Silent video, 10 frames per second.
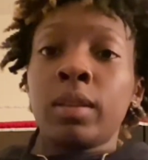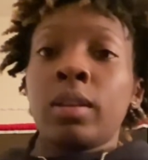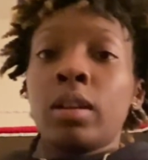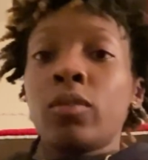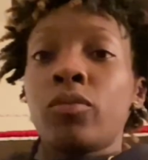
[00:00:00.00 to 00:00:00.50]

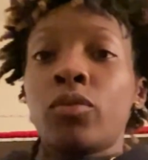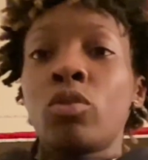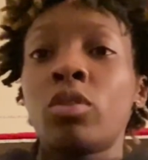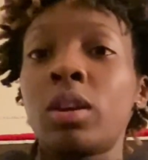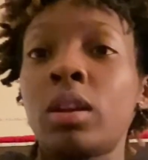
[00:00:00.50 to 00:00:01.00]
If
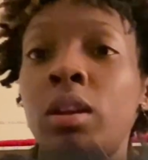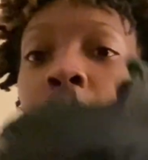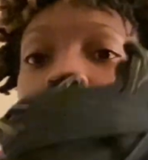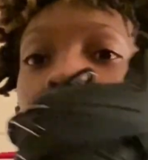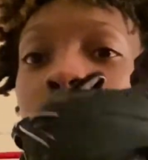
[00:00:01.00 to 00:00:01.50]
you're
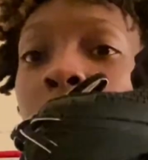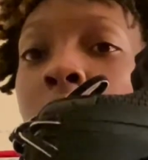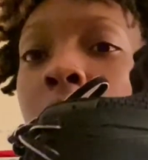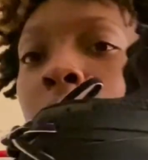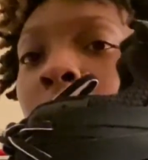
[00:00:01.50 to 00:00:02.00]
getting the
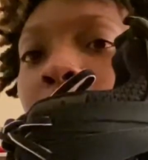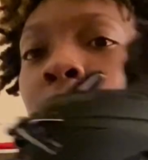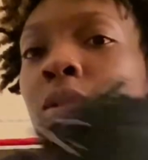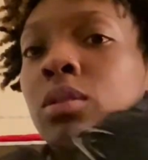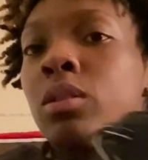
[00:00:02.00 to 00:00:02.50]
all black
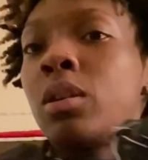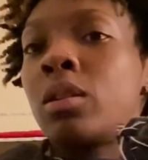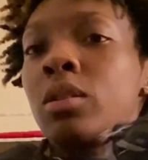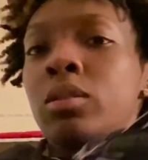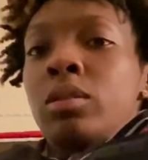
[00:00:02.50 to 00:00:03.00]

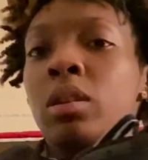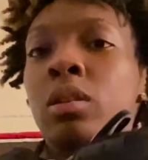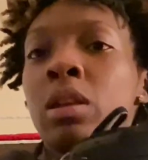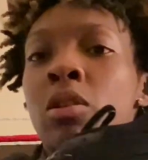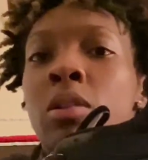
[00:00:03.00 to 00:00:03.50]
Balenciagas and
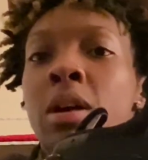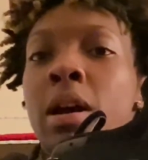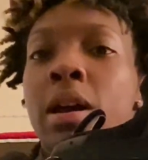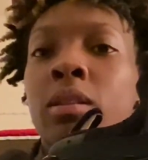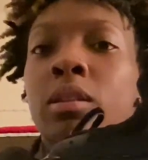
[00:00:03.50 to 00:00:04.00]
they don't
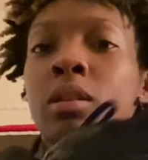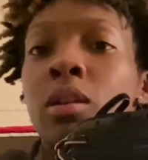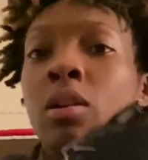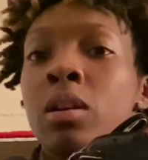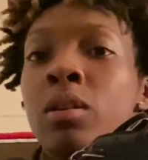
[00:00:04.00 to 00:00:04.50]
got LED
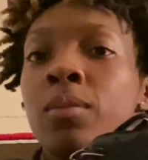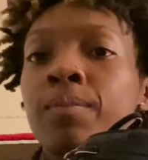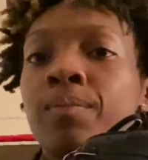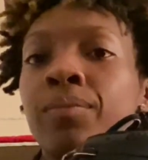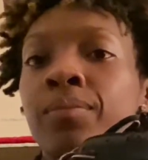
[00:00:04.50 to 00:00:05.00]
on them,
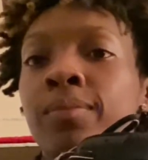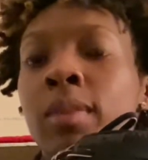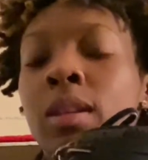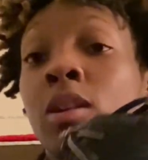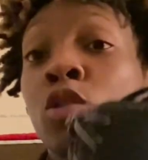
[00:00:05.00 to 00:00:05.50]

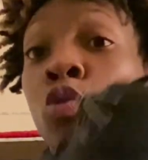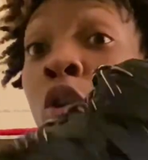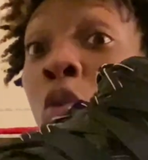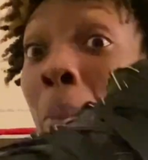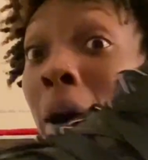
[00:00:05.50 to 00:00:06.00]
and you
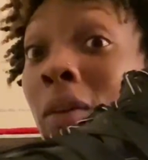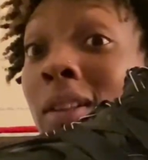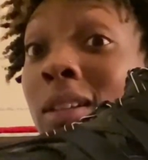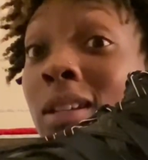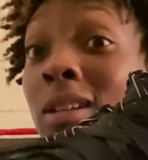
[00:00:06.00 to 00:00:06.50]
know about
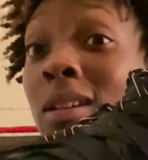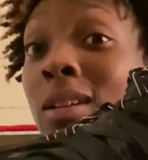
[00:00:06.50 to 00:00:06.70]
LED,